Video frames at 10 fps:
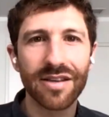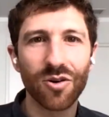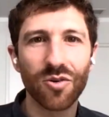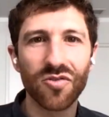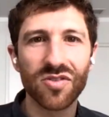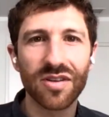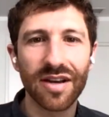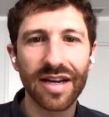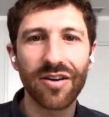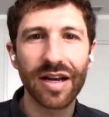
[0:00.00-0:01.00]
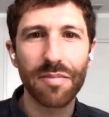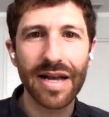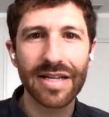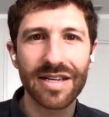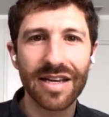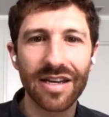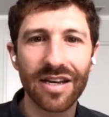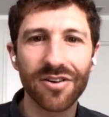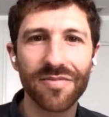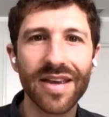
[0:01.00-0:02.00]
the Earth's uh, carrying capacity in a
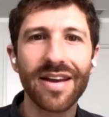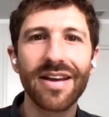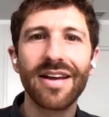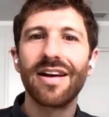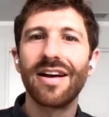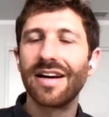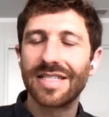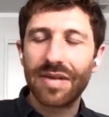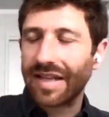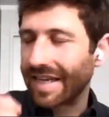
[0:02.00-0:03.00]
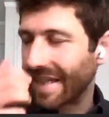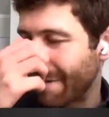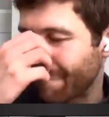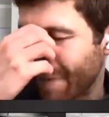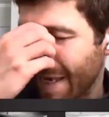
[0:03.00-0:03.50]
year, uh, something like that.